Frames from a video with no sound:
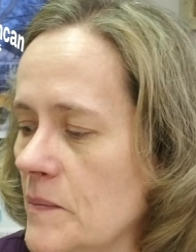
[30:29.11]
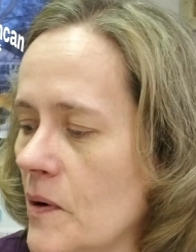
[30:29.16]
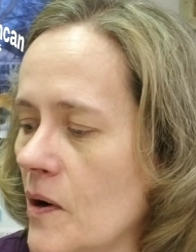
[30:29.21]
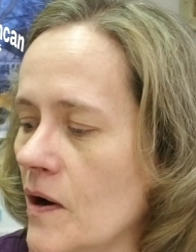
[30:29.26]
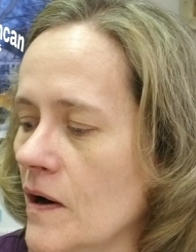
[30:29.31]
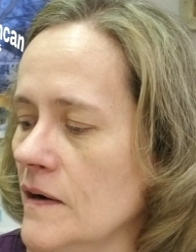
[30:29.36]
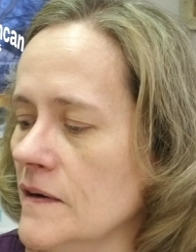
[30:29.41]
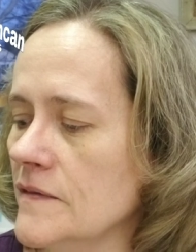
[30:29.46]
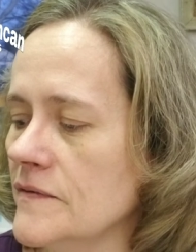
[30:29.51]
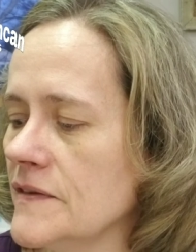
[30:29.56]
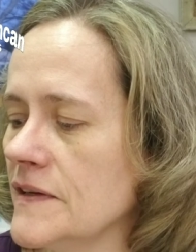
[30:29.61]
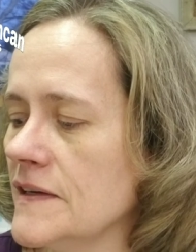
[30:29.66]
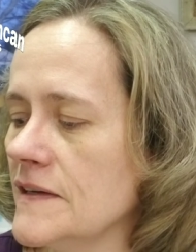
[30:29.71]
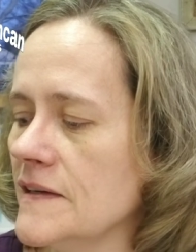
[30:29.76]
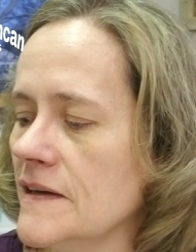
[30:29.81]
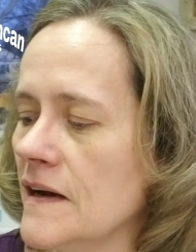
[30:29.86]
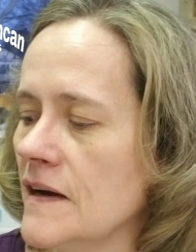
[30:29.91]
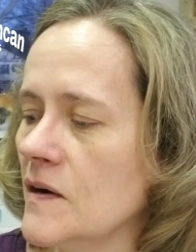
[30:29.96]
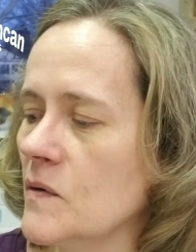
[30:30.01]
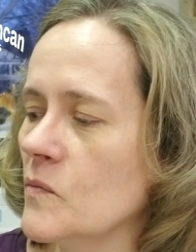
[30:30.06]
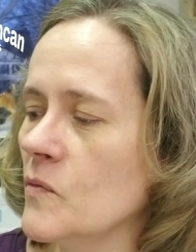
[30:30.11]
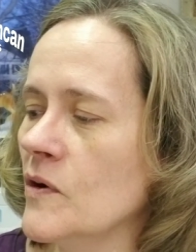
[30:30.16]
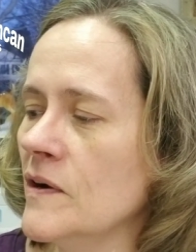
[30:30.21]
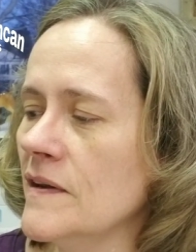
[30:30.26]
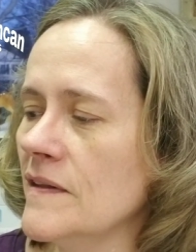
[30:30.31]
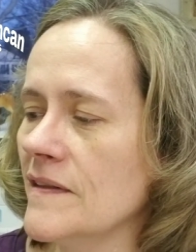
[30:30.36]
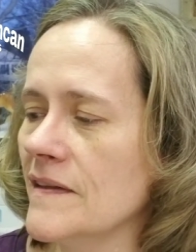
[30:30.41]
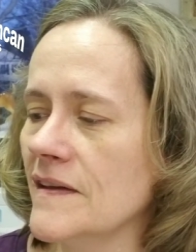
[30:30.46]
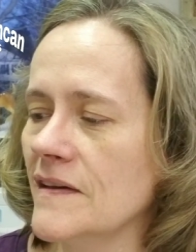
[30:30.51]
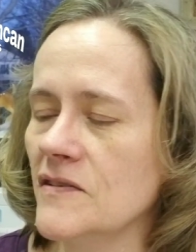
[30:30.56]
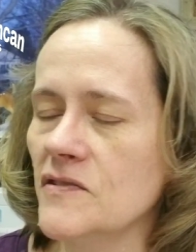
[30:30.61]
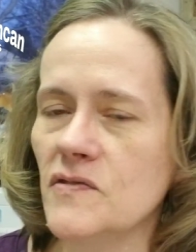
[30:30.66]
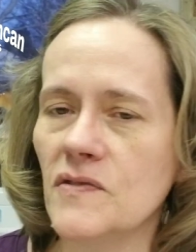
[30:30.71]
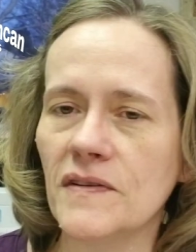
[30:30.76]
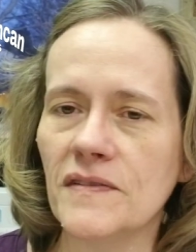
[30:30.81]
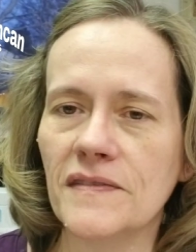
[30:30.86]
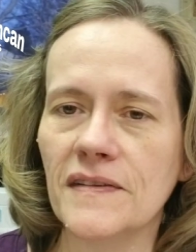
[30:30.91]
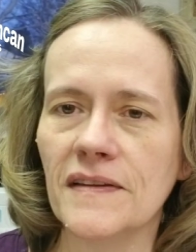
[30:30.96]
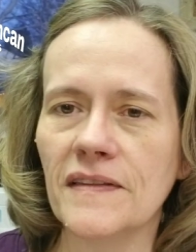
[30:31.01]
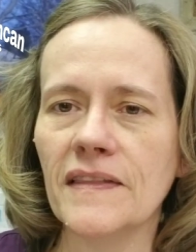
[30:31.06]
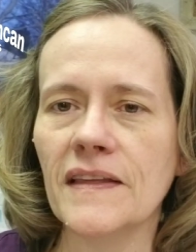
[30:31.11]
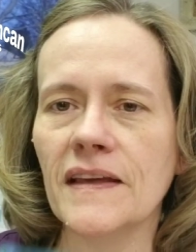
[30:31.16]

Part of it, um, one of the interesting